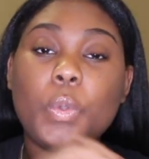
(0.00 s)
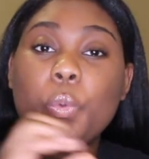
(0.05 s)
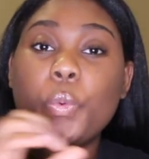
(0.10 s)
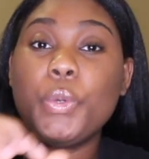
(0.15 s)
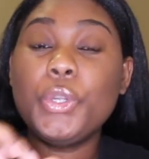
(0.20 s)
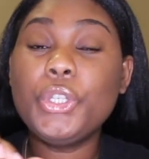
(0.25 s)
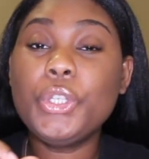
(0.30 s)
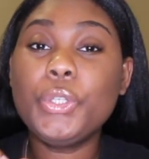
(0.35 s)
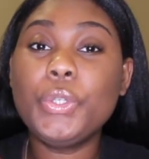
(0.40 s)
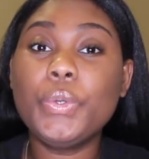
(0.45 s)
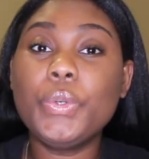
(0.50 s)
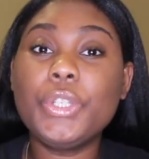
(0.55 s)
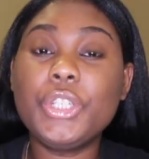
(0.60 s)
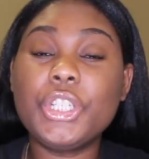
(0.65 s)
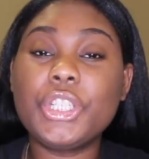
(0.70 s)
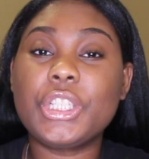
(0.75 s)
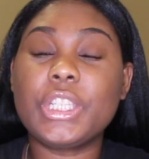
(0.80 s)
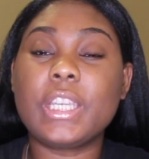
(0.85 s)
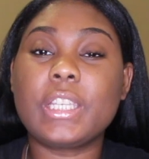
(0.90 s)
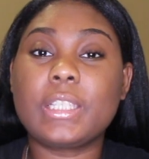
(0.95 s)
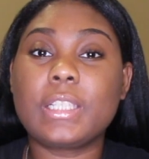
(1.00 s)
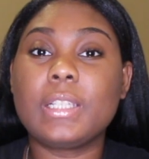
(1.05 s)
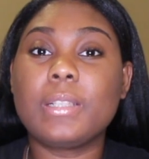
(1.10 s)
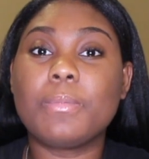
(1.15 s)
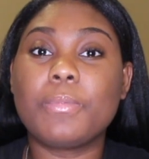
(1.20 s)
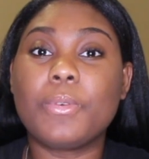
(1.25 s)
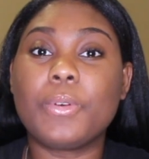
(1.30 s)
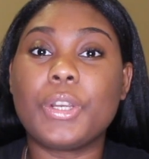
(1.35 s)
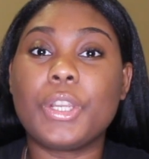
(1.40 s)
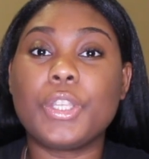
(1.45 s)
When you're doing your shakes in
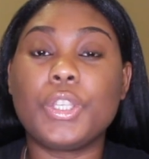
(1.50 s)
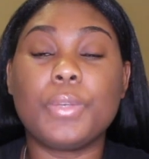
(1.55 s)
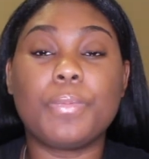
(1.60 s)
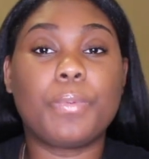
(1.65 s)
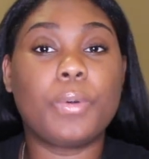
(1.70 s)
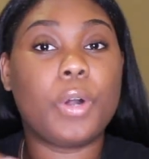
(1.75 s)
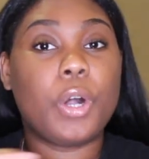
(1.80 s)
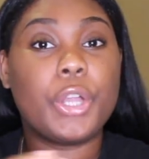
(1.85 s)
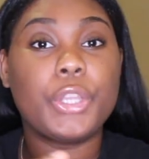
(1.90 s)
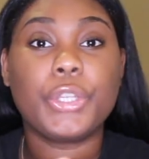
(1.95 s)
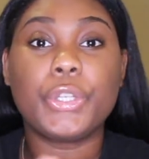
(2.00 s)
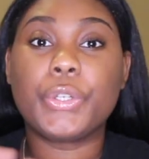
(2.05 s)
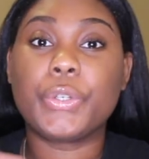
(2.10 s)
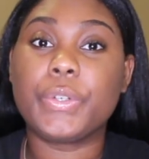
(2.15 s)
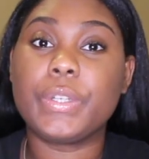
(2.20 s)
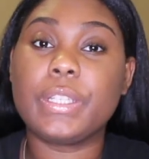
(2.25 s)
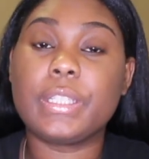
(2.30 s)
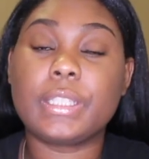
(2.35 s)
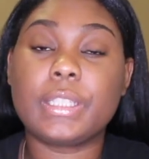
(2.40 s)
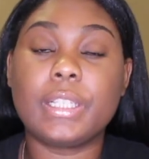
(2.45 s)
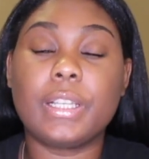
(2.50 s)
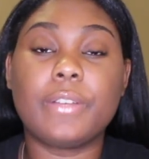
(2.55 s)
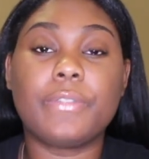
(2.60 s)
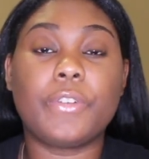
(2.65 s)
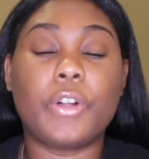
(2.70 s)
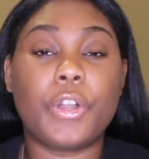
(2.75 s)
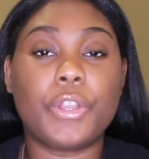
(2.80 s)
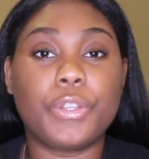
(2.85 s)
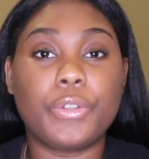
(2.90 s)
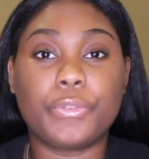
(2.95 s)
the morning, you put all your green stuff,
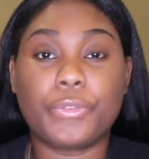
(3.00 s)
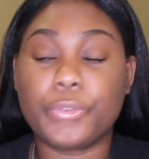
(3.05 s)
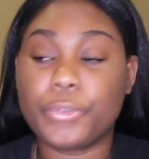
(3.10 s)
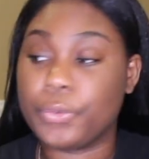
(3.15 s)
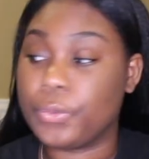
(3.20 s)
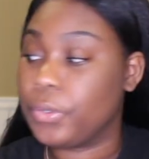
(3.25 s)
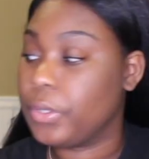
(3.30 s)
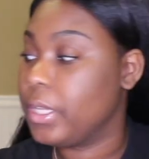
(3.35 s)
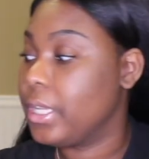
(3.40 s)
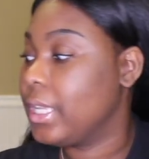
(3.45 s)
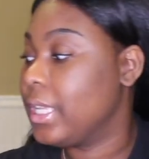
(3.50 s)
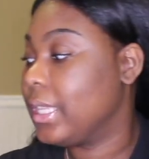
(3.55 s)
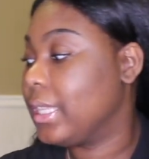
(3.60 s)
all your fruit.